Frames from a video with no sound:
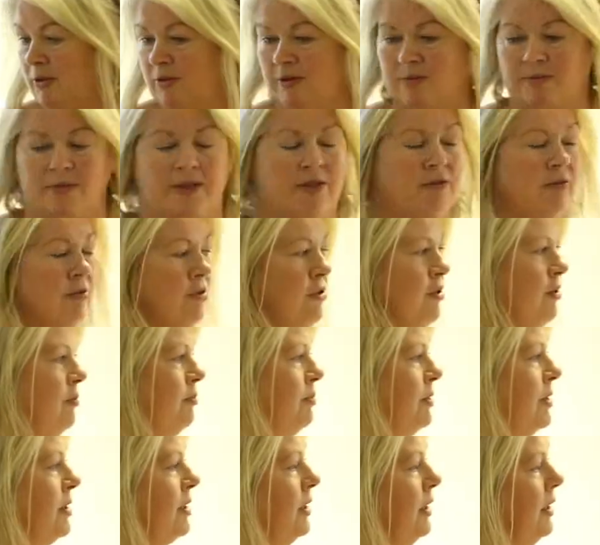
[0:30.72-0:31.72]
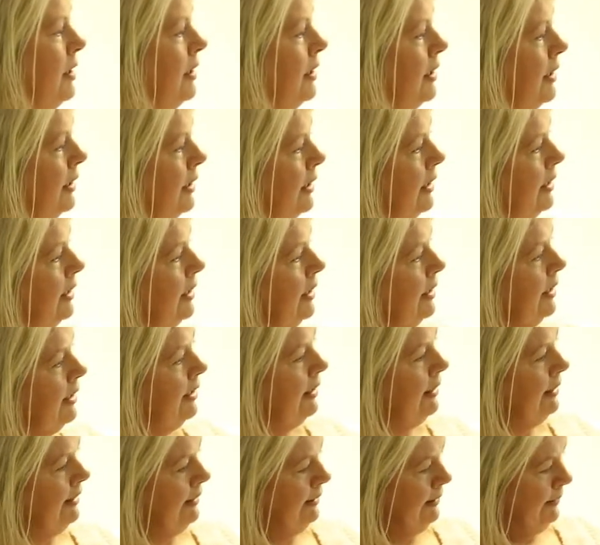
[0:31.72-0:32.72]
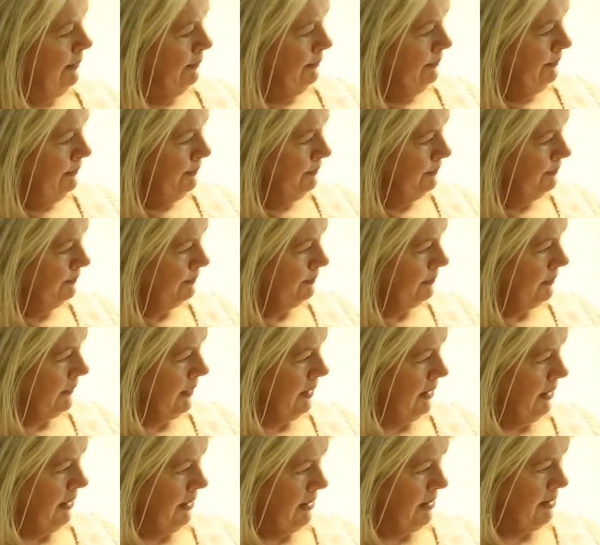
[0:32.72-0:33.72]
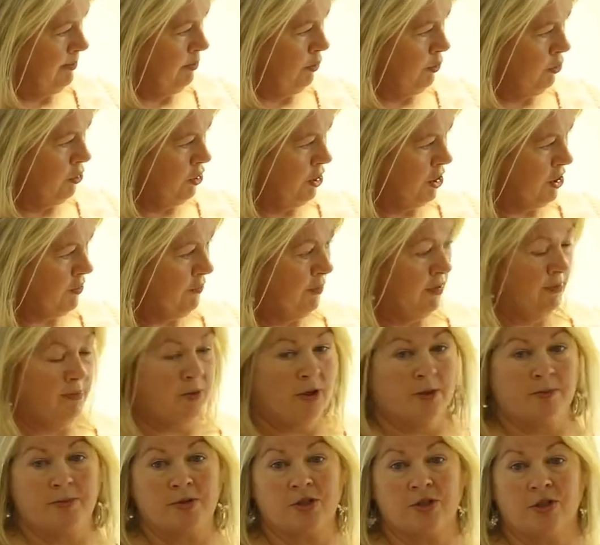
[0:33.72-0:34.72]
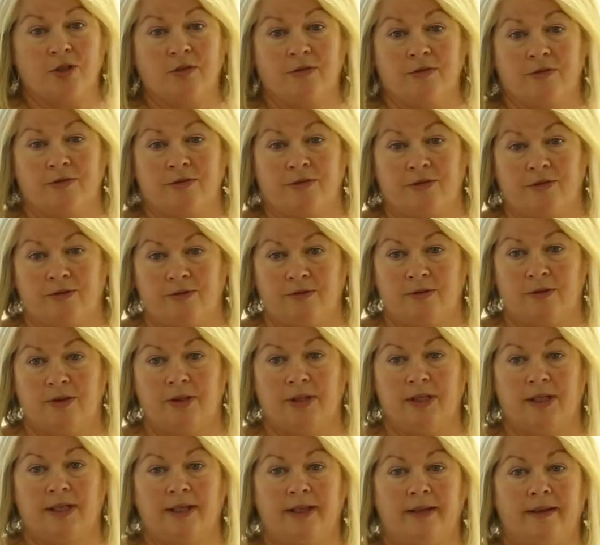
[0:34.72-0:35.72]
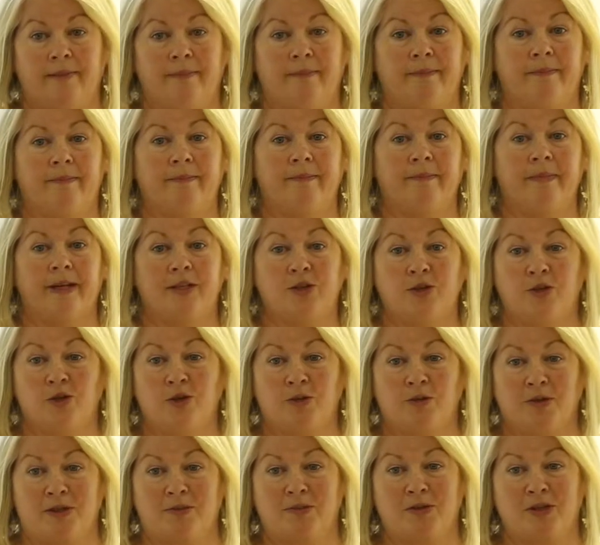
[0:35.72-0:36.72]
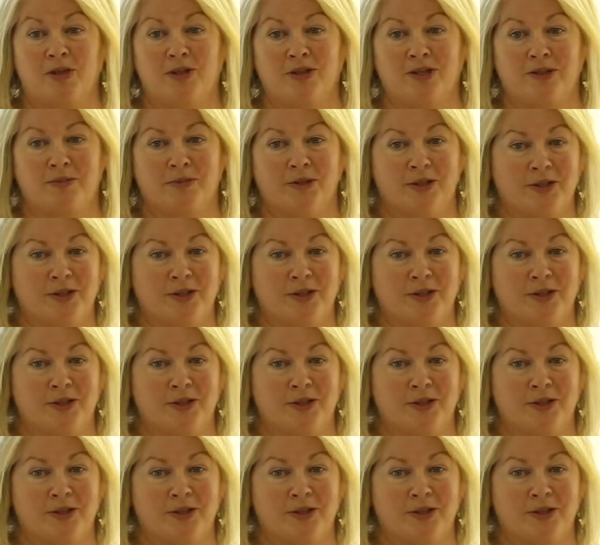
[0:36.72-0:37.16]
blowing my own trumpet. I suppose just for the purpose of, I do know what I'm talking